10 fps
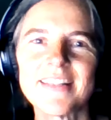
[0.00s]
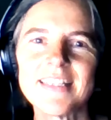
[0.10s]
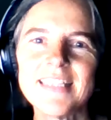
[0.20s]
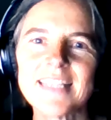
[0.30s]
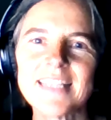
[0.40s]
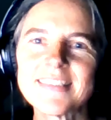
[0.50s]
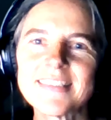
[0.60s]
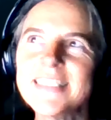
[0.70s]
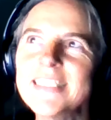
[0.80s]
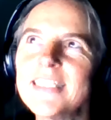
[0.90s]
Let's
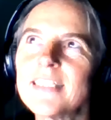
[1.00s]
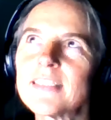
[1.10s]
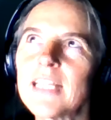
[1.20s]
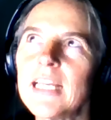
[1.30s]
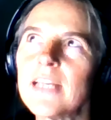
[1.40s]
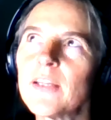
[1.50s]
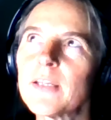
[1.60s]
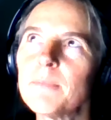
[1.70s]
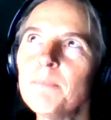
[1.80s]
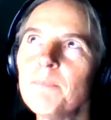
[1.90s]
see.
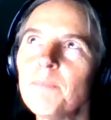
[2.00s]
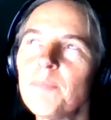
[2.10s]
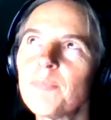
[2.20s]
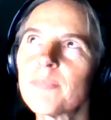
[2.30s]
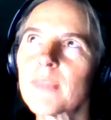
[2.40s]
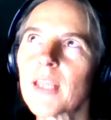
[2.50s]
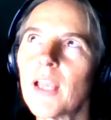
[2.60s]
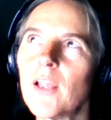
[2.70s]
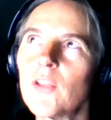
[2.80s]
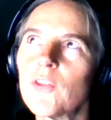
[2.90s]

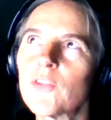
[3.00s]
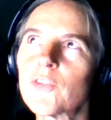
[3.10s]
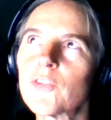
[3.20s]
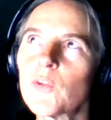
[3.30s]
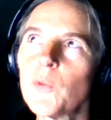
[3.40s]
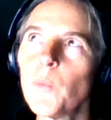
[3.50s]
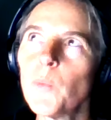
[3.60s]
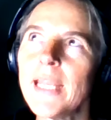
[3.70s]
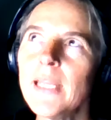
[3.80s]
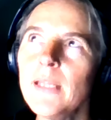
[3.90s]
So the
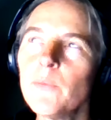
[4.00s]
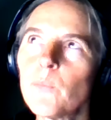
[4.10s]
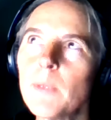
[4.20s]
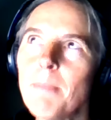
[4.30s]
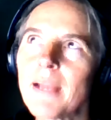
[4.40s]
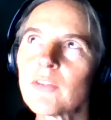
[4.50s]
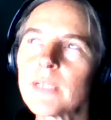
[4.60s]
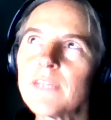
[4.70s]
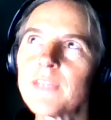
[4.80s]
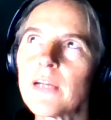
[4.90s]
way we
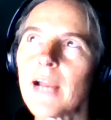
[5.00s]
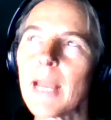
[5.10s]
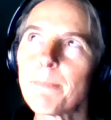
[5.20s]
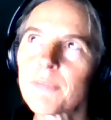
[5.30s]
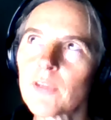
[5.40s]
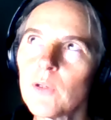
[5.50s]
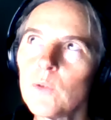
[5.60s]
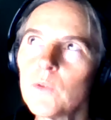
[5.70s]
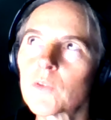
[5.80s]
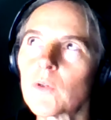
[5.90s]
measure if they are
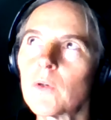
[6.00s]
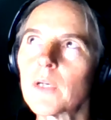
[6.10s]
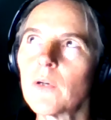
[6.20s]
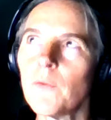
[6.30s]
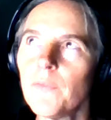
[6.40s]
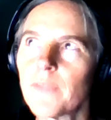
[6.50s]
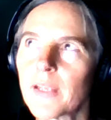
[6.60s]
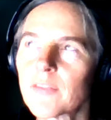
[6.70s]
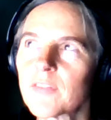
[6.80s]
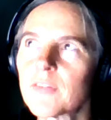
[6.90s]
absolute or
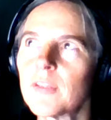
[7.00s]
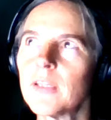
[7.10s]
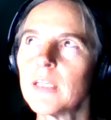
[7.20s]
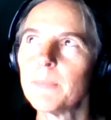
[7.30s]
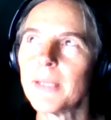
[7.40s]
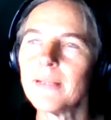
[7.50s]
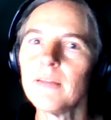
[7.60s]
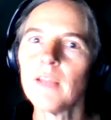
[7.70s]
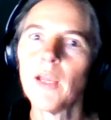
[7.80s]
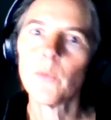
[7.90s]
context
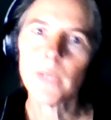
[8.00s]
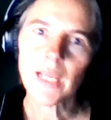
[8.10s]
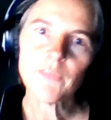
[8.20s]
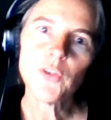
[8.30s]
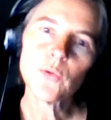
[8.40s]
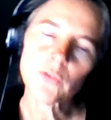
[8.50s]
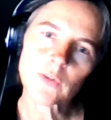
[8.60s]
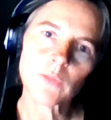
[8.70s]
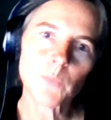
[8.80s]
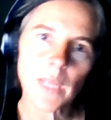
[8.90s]
dependent,
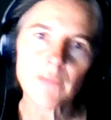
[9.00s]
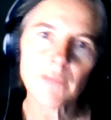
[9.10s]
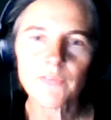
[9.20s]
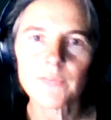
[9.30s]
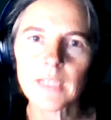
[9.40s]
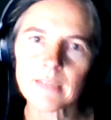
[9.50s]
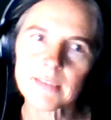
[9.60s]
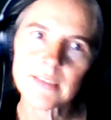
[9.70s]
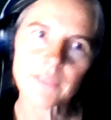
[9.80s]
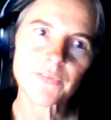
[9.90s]
let's
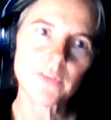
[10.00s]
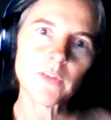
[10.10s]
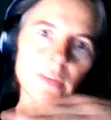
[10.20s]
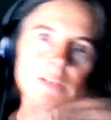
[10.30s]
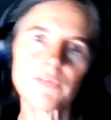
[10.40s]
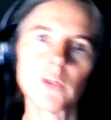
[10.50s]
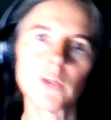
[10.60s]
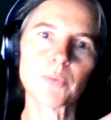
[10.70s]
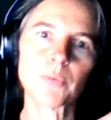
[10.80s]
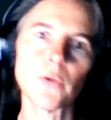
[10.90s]
say different
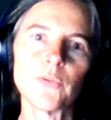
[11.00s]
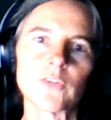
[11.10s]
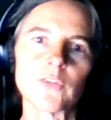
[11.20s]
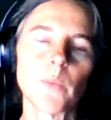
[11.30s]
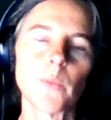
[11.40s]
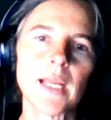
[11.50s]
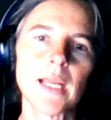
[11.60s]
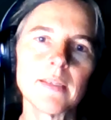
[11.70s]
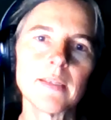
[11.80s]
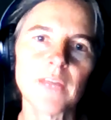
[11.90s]
approaches. So when
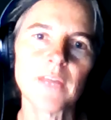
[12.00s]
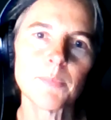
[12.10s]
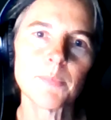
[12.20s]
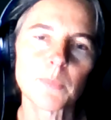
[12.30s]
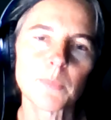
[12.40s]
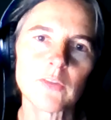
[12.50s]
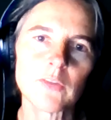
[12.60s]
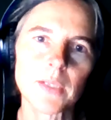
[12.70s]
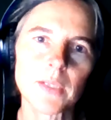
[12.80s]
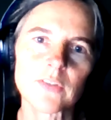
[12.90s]
I developed the
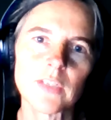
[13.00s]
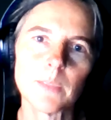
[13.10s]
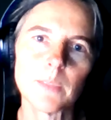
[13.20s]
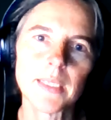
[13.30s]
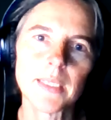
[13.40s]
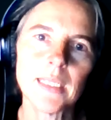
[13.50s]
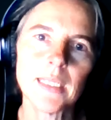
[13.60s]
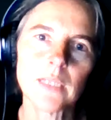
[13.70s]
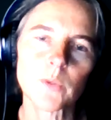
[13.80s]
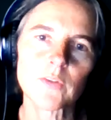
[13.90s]
space matrix in the
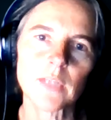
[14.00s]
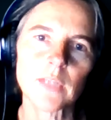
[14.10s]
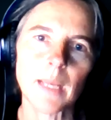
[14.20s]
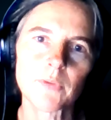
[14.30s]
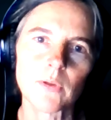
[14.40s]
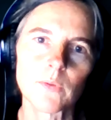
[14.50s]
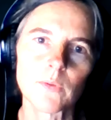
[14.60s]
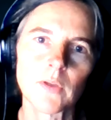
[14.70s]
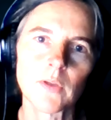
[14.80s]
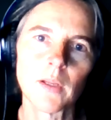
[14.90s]
beginning, it was the
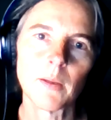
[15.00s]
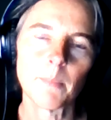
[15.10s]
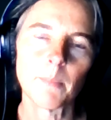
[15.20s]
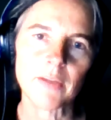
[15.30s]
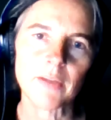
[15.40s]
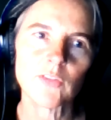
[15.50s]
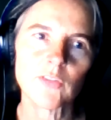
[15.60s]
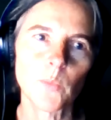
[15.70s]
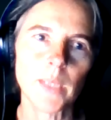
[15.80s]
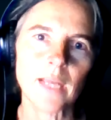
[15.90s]
absolute measure.
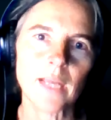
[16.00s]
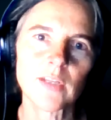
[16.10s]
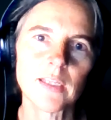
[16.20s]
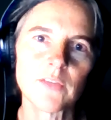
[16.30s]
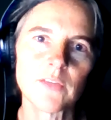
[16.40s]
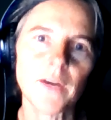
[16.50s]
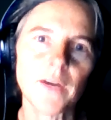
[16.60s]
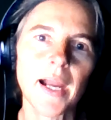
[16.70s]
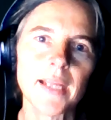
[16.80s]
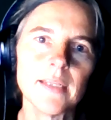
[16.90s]
So we actually
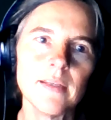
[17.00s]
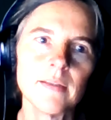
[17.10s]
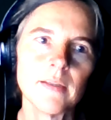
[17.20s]
defined